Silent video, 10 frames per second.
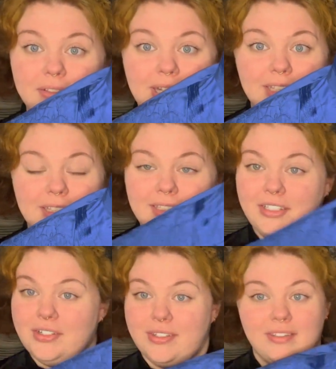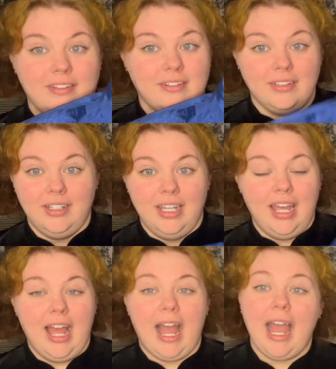Like, just
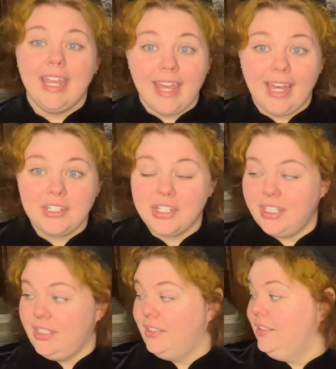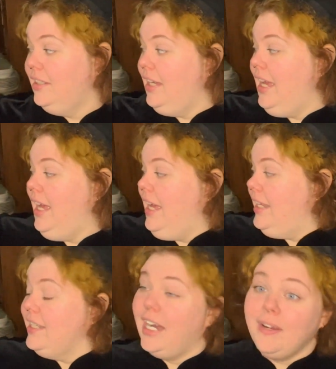eye-catching,
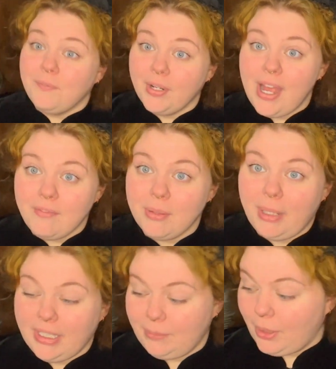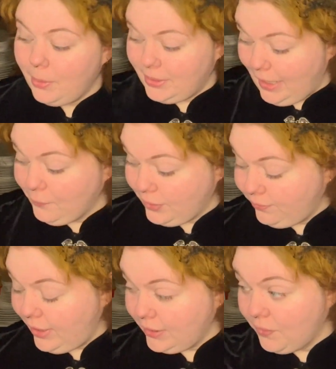not for everybody, probably not for the
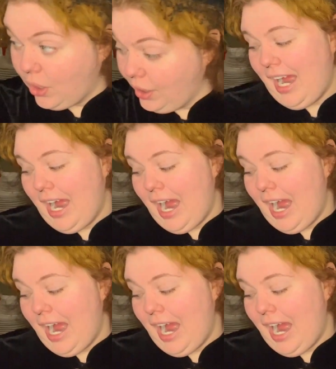faint of heart.